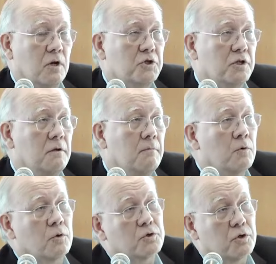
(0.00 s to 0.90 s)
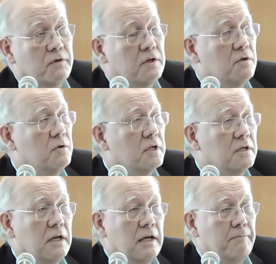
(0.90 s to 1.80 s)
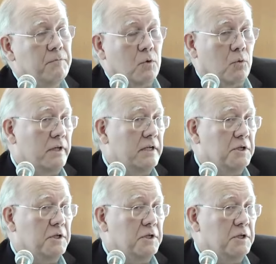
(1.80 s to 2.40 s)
Russia or the Soviet Union, really